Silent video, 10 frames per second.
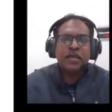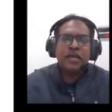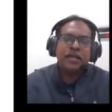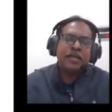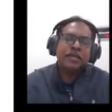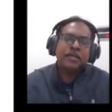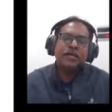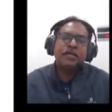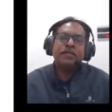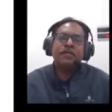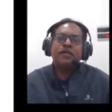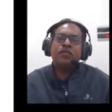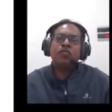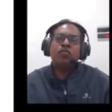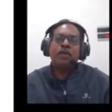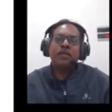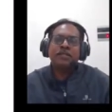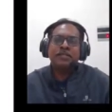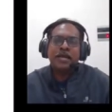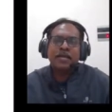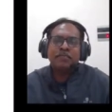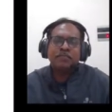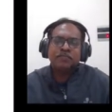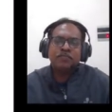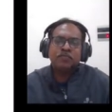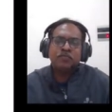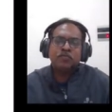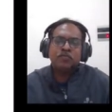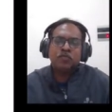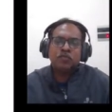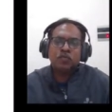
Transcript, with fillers: and uh, the loco pilot time to